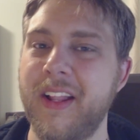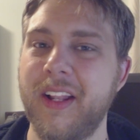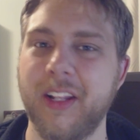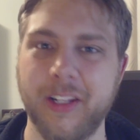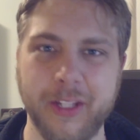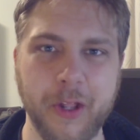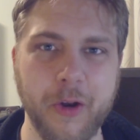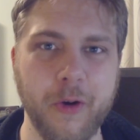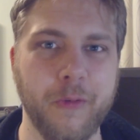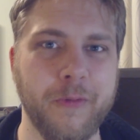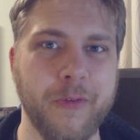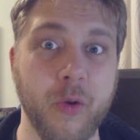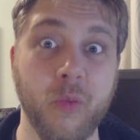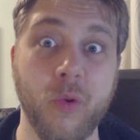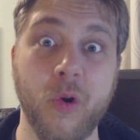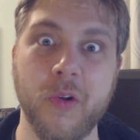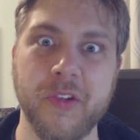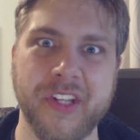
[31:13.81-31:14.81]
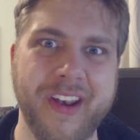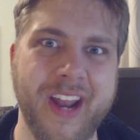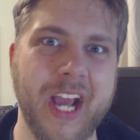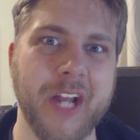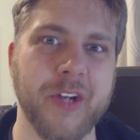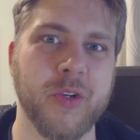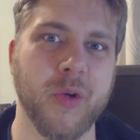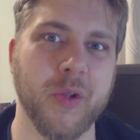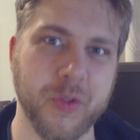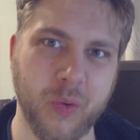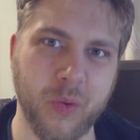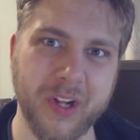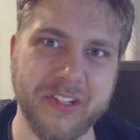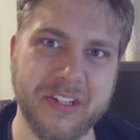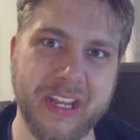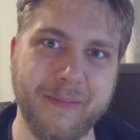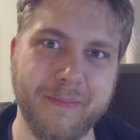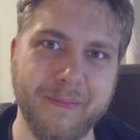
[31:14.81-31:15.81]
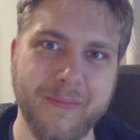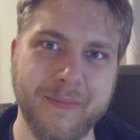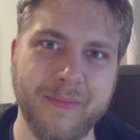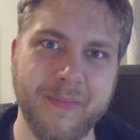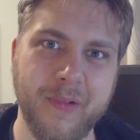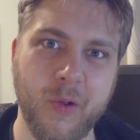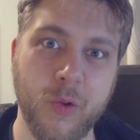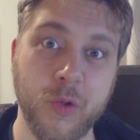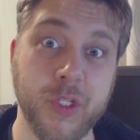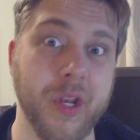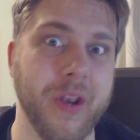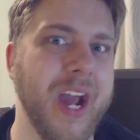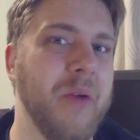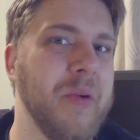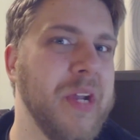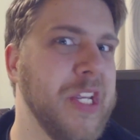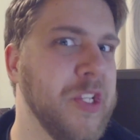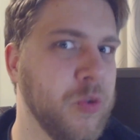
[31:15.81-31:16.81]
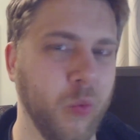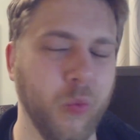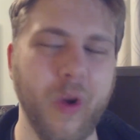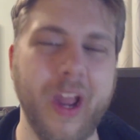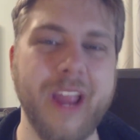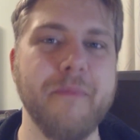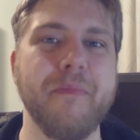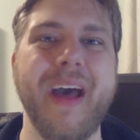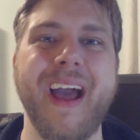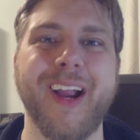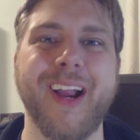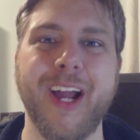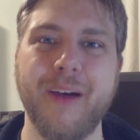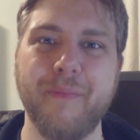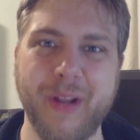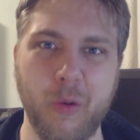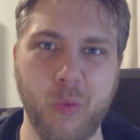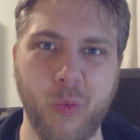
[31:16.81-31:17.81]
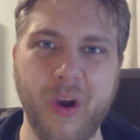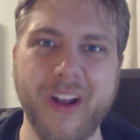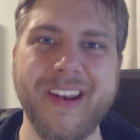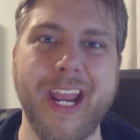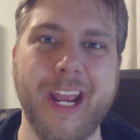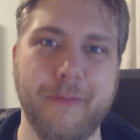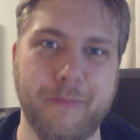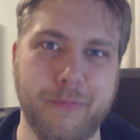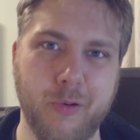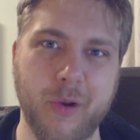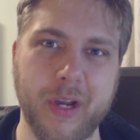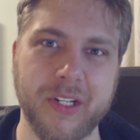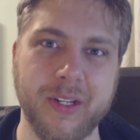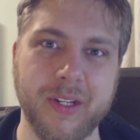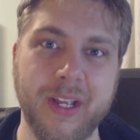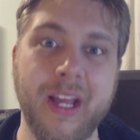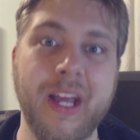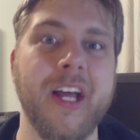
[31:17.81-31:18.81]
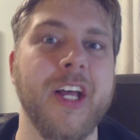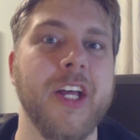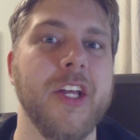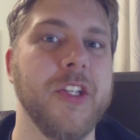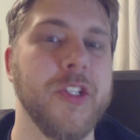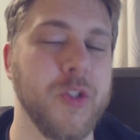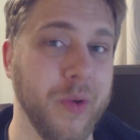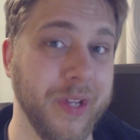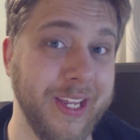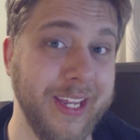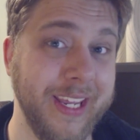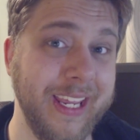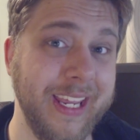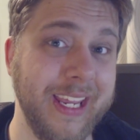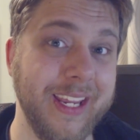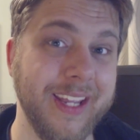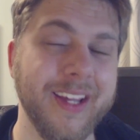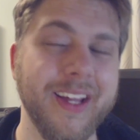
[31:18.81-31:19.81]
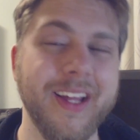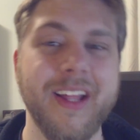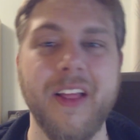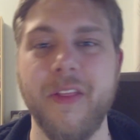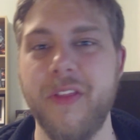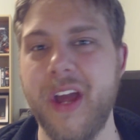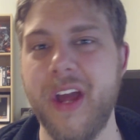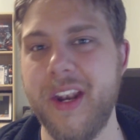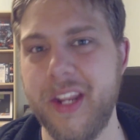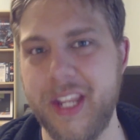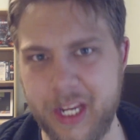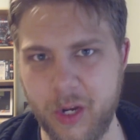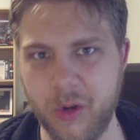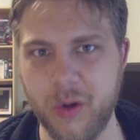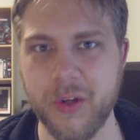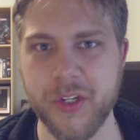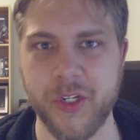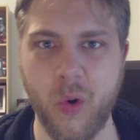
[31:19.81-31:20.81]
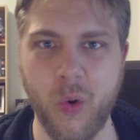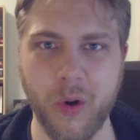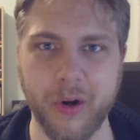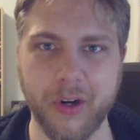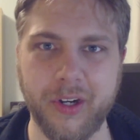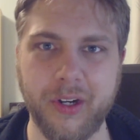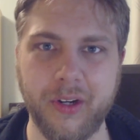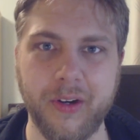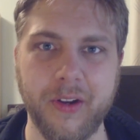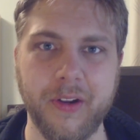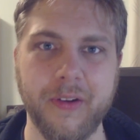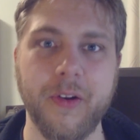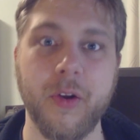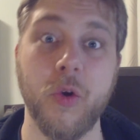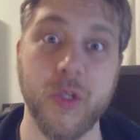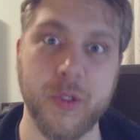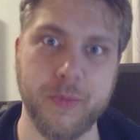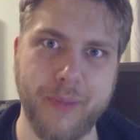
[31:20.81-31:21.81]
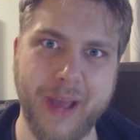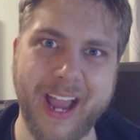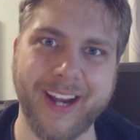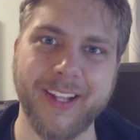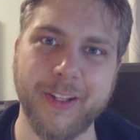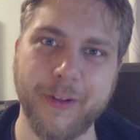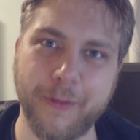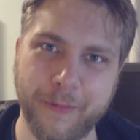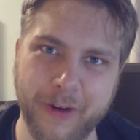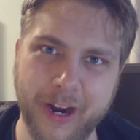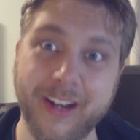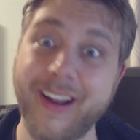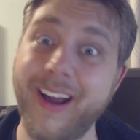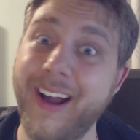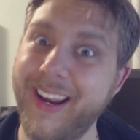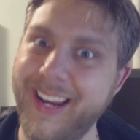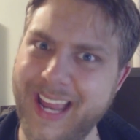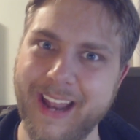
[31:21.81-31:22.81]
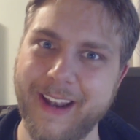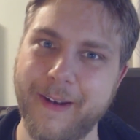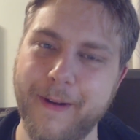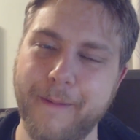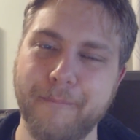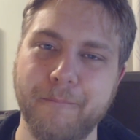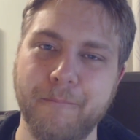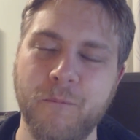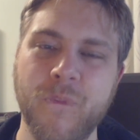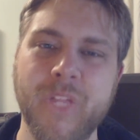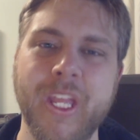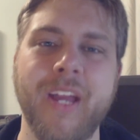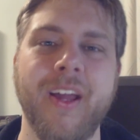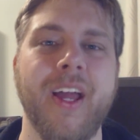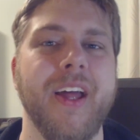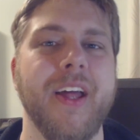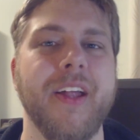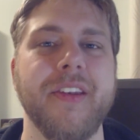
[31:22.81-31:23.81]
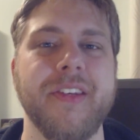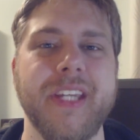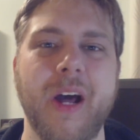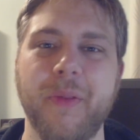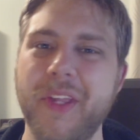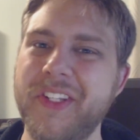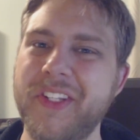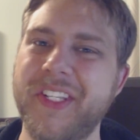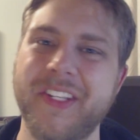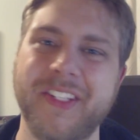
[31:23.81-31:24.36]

Littlefoot rolls a natural 20. So now he's right back up at 1 hit point. So he then heals Hork, who's back in the fight again. Now this